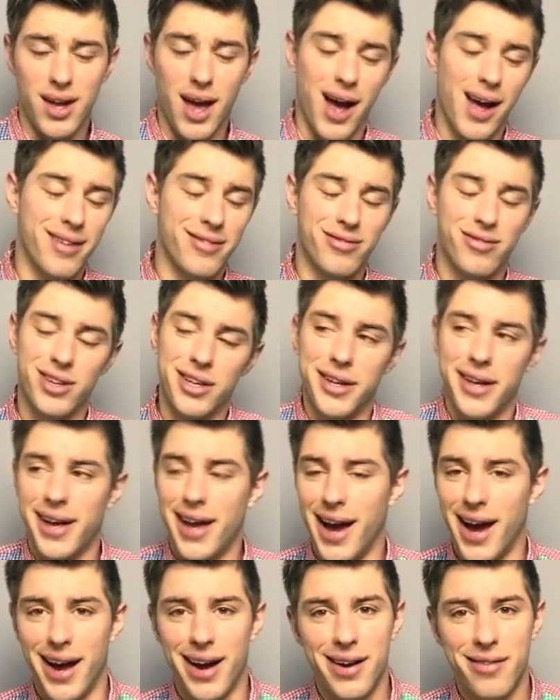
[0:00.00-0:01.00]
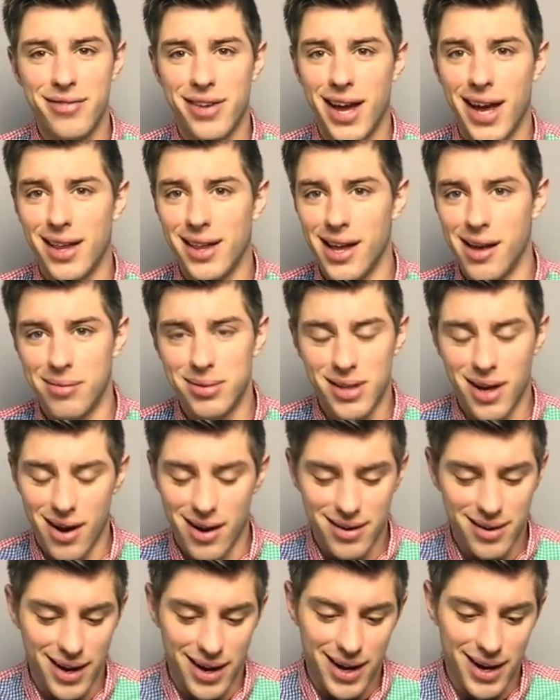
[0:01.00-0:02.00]
I have gay lips,
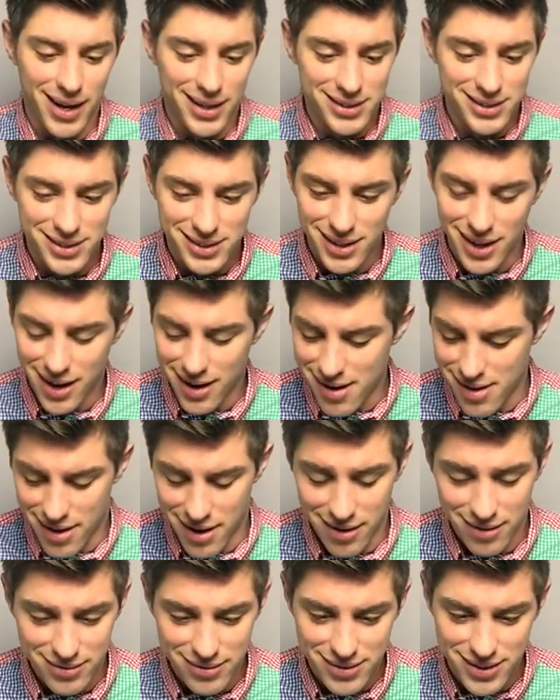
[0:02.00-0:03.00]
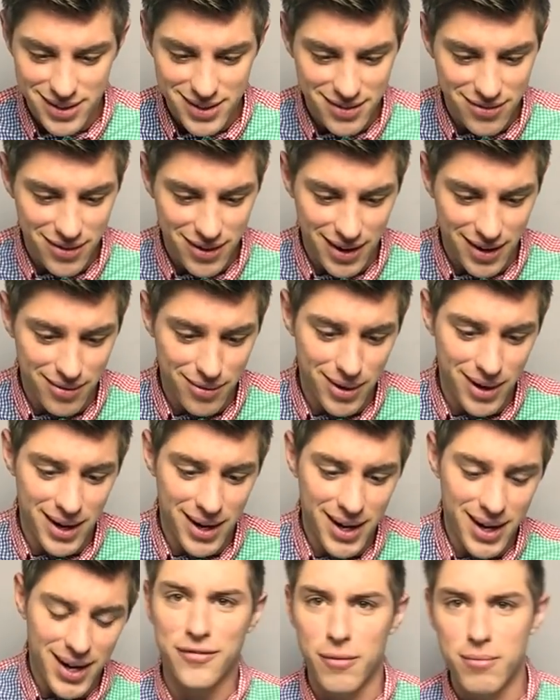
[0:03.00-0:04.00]
I guess. I don't know. This is fucking
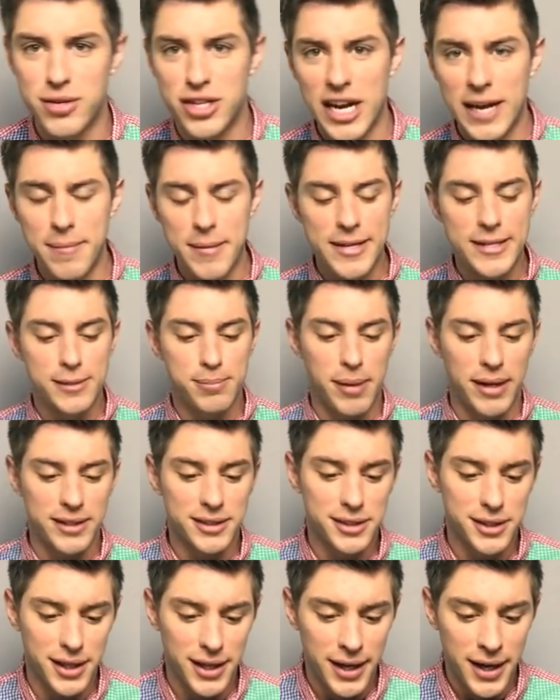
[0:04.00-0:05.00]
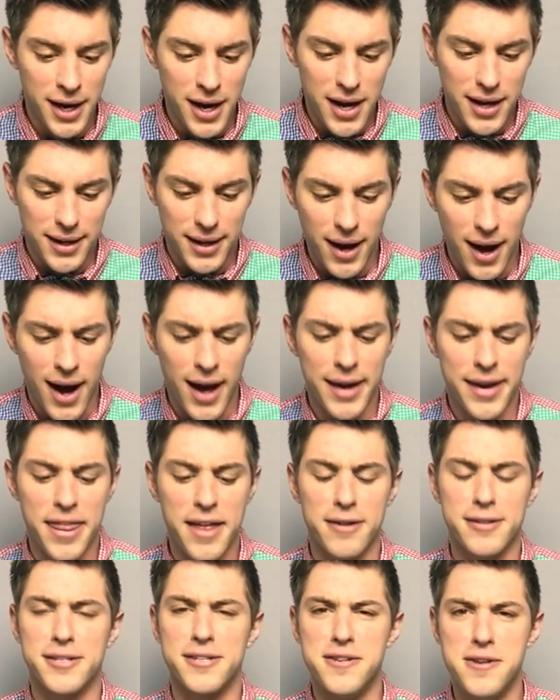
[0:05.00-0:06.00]
weird. From Jamie Spencer, God,
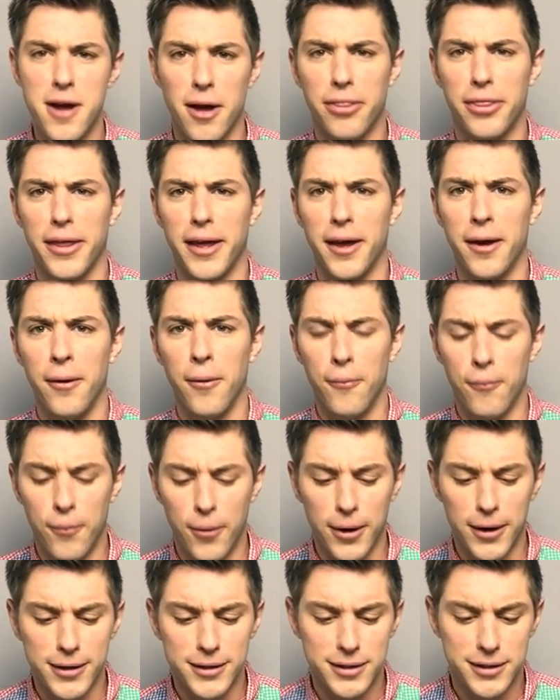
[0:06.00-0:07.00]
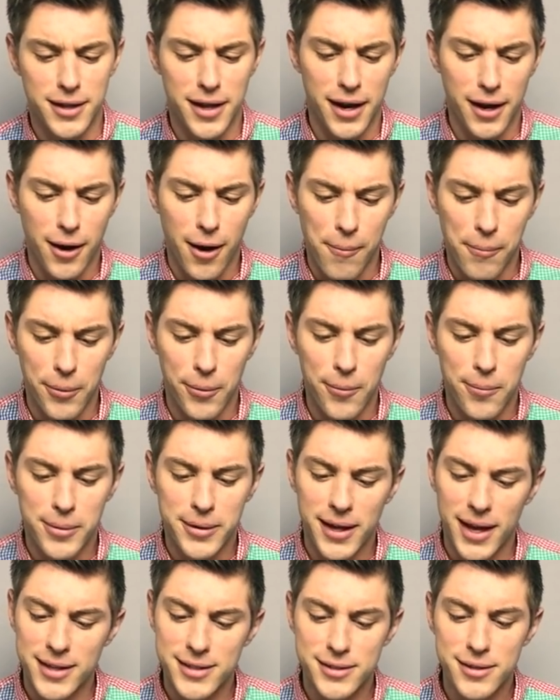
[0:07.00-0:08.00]
there's nothing worse than a couple who
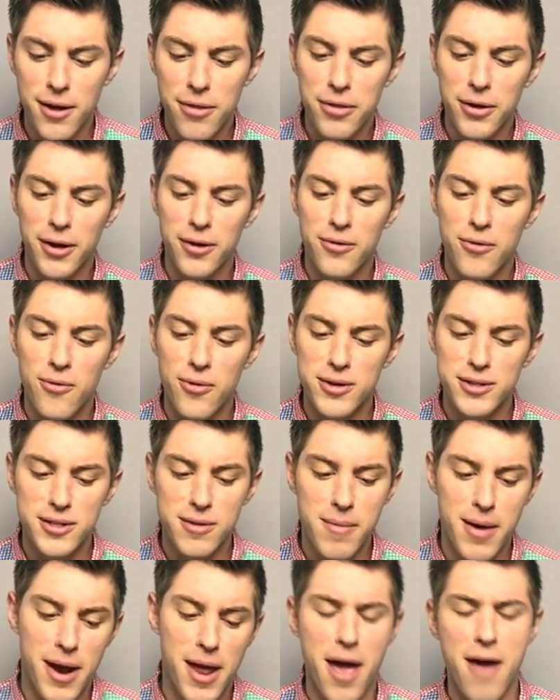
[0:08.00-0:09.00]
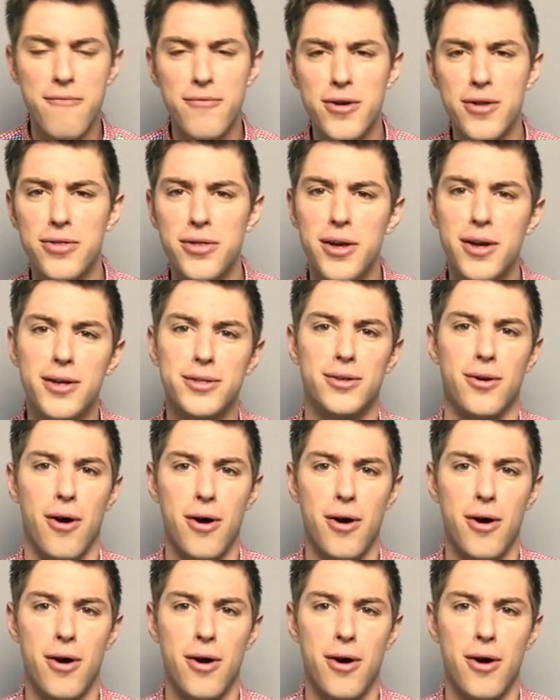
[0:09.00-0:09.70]
pretends nothing annoys them and everything is